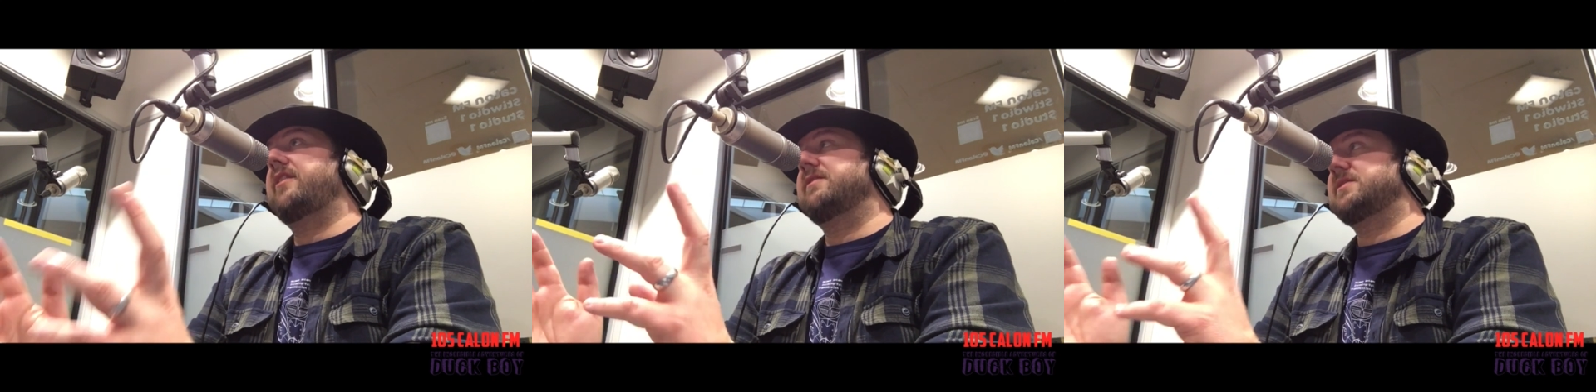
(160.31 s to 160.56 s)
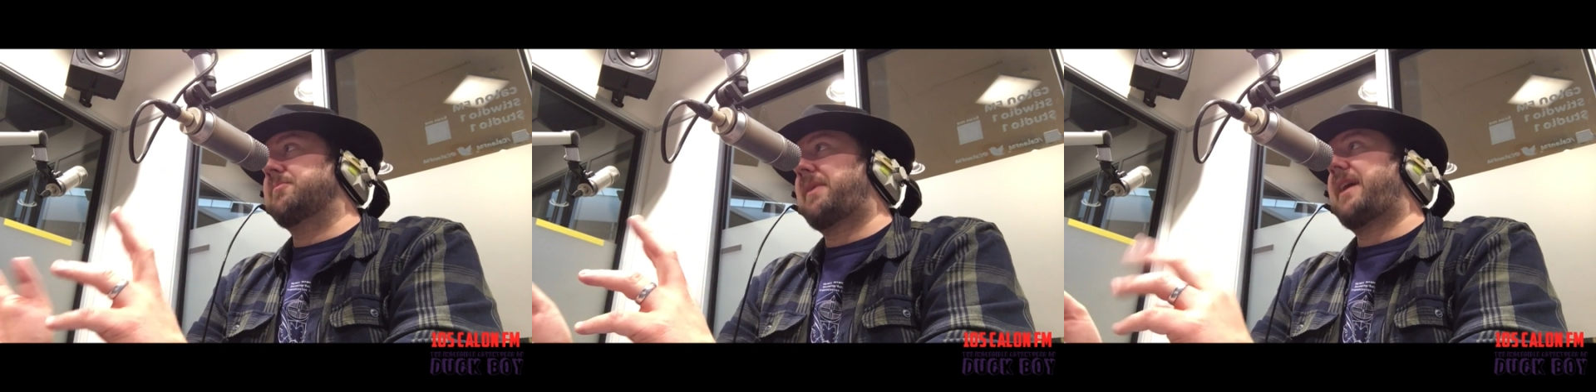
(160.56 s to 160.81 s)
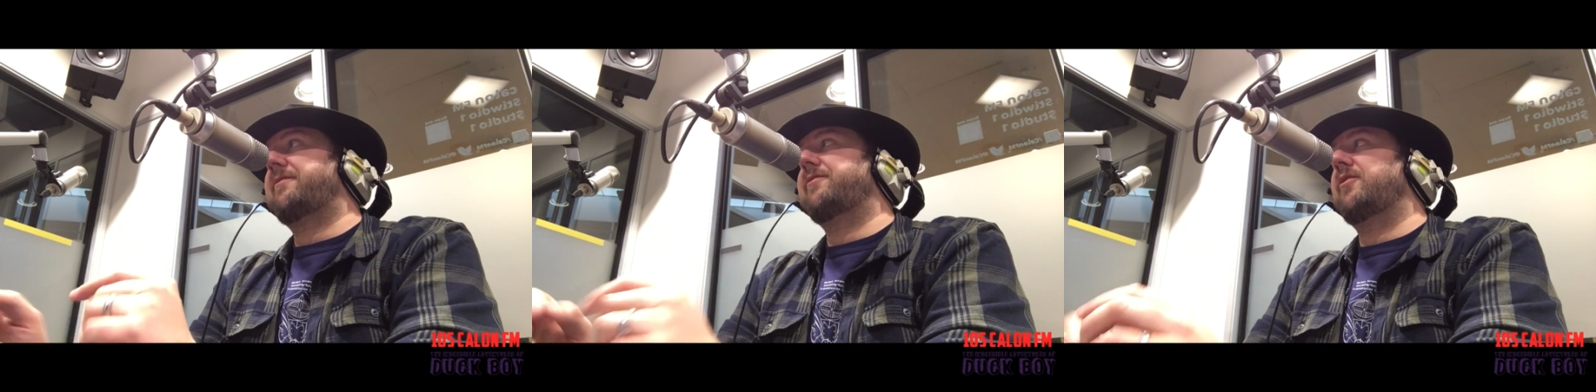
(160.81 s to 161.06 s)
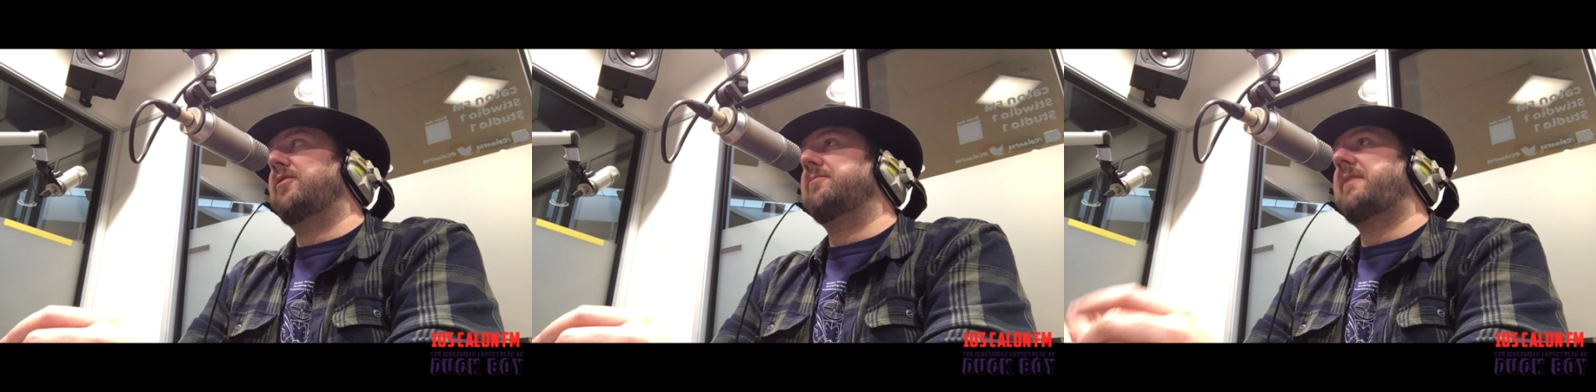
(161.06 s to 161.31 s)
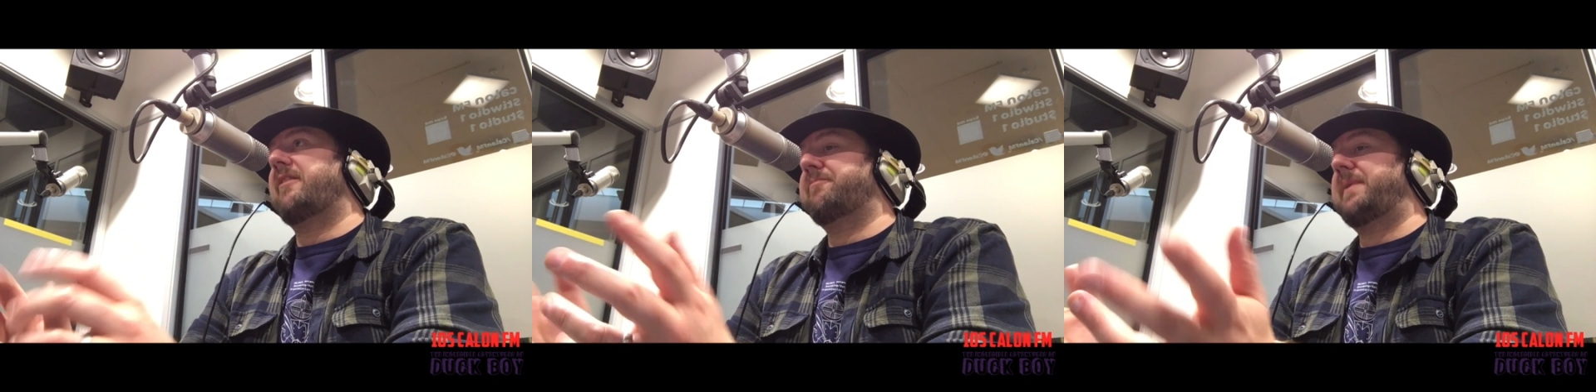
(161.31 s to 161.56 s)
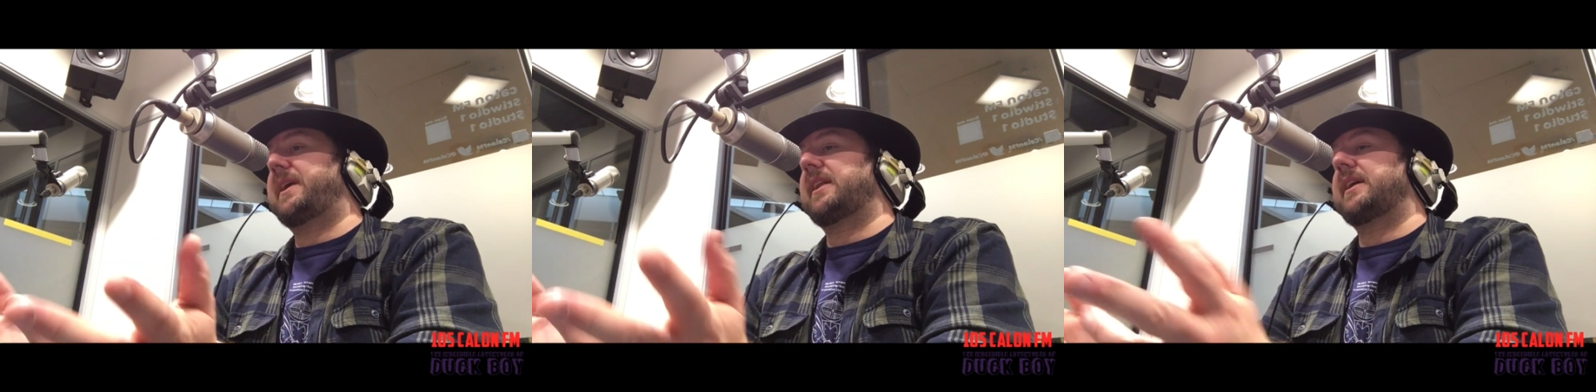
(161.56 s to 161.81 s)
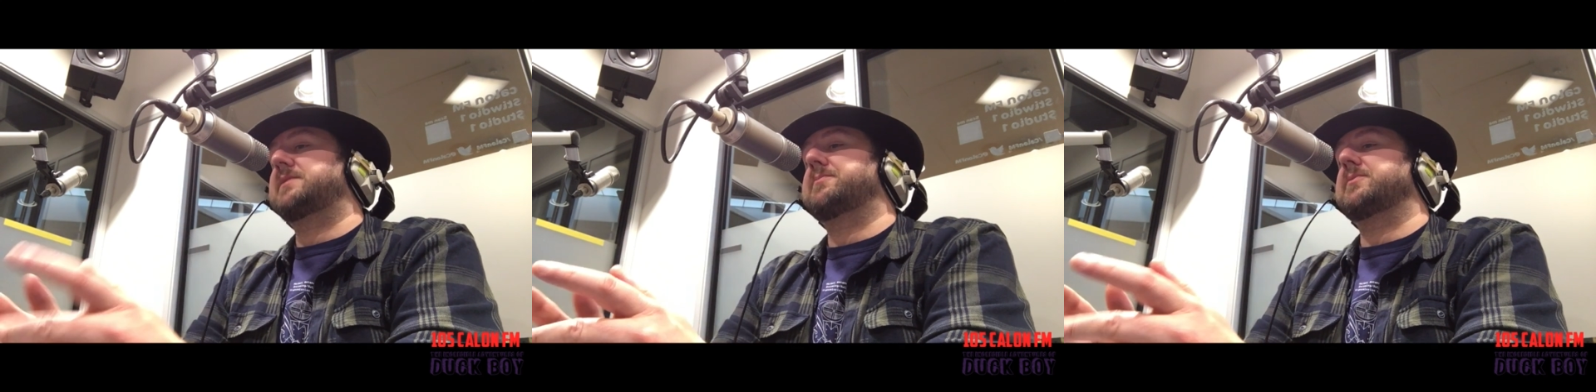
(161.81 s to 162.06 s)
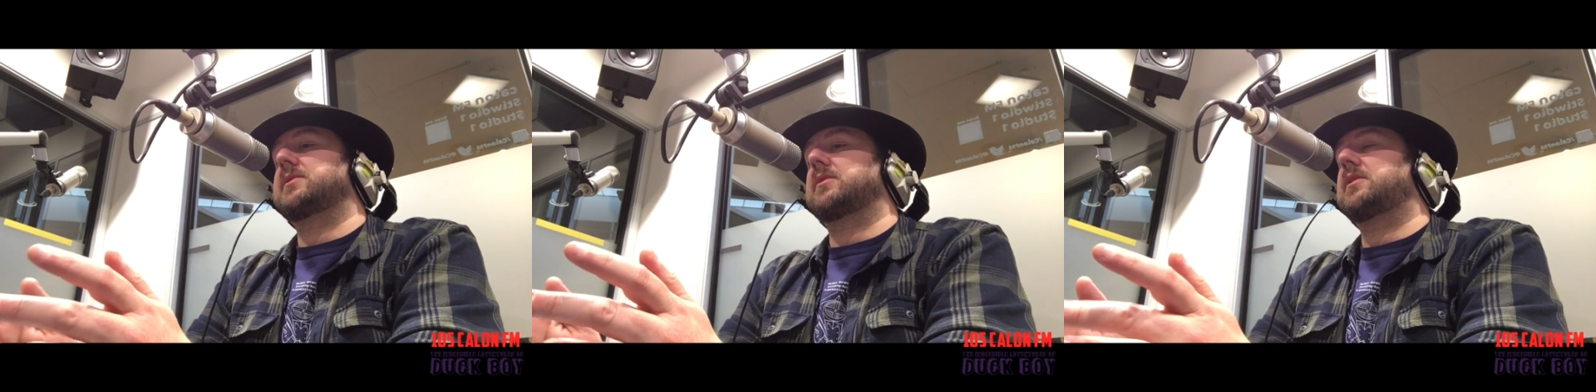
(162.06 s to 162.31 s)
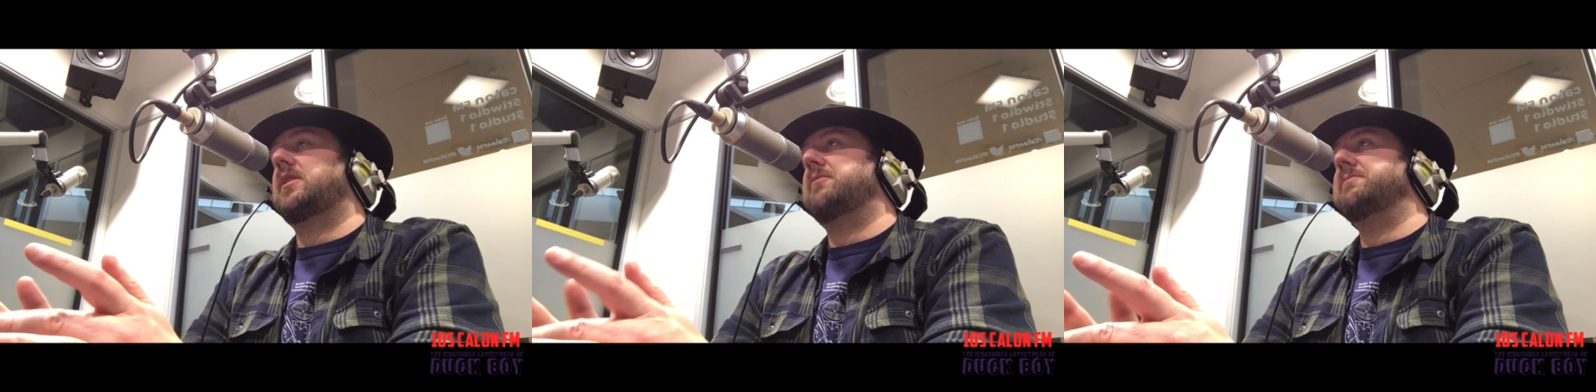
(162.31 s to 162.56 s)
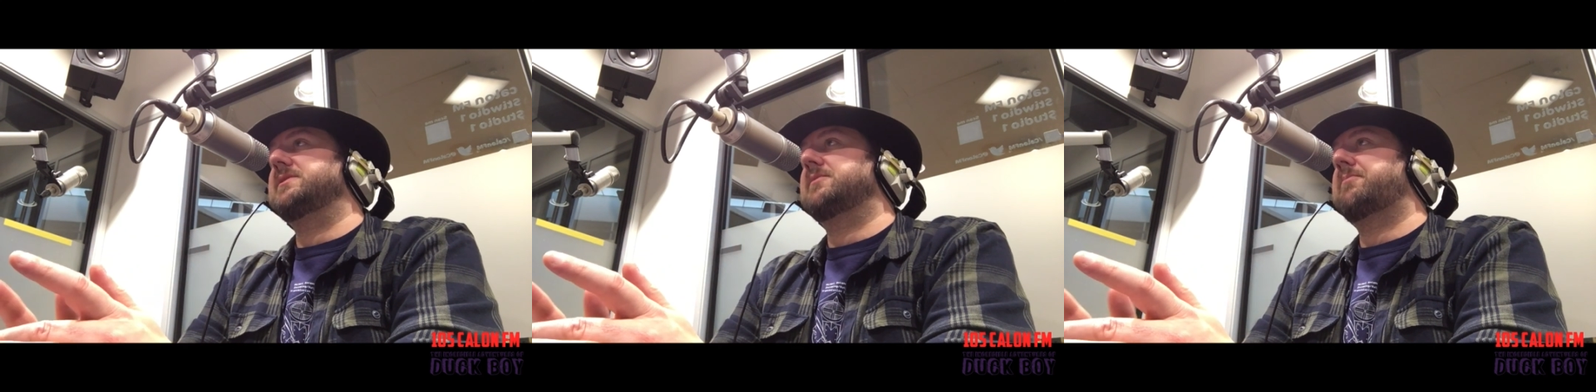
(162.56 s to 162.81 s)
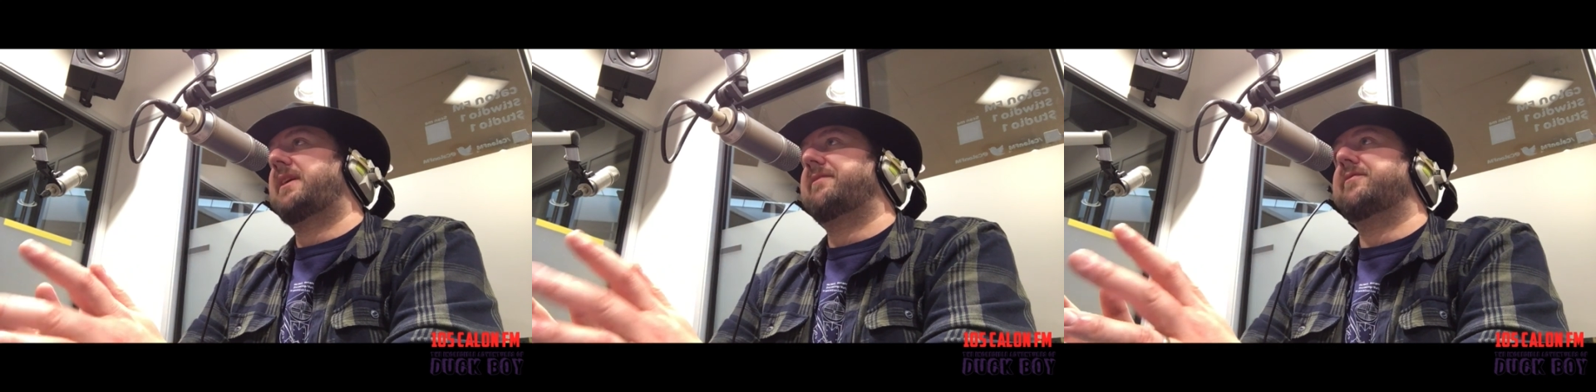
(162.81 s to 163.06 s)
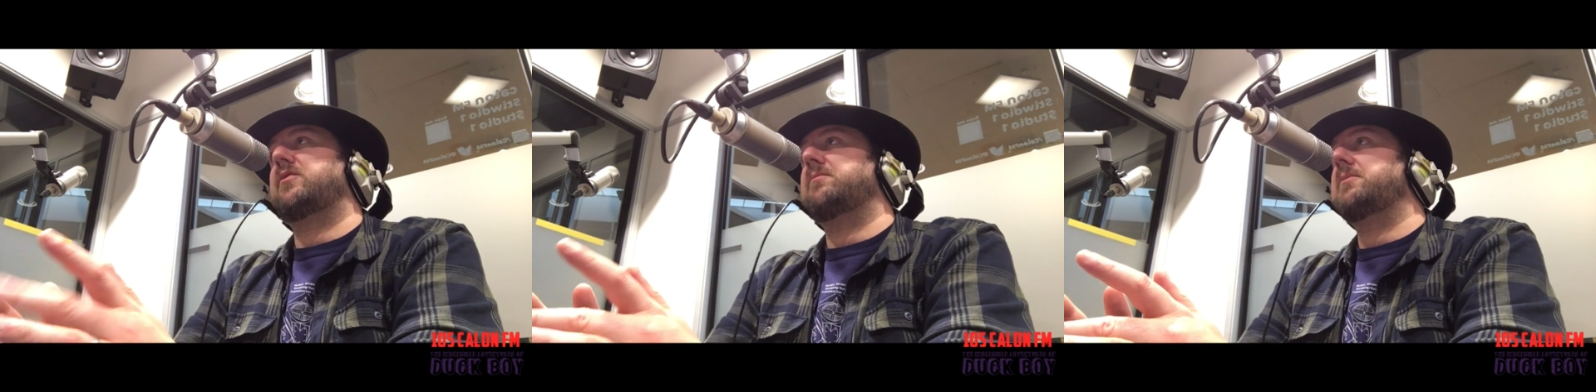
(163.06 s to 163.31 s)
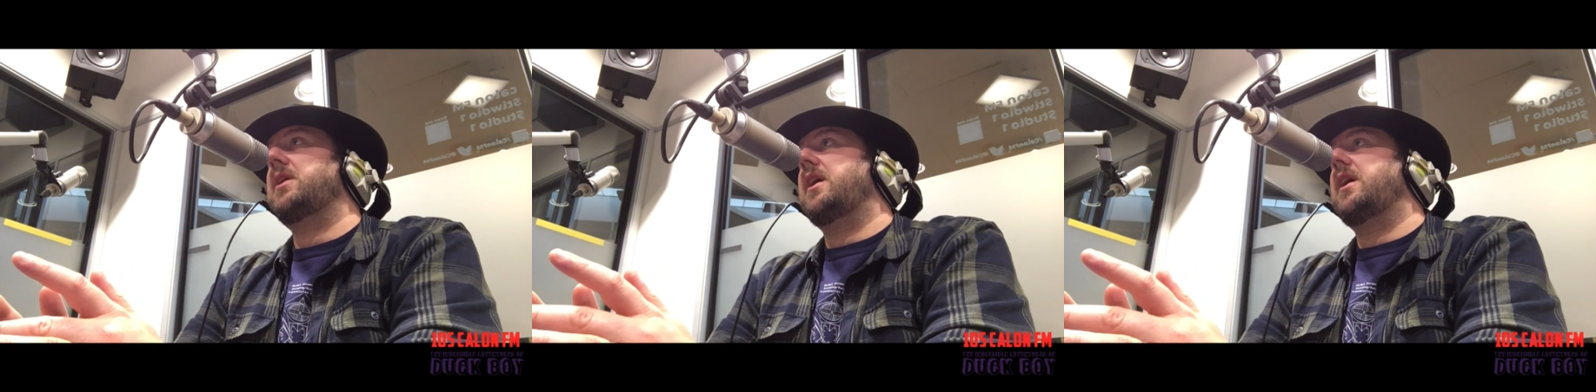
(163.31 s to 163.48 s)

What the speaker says: There is a platform. fpcollectibles.com is the platform.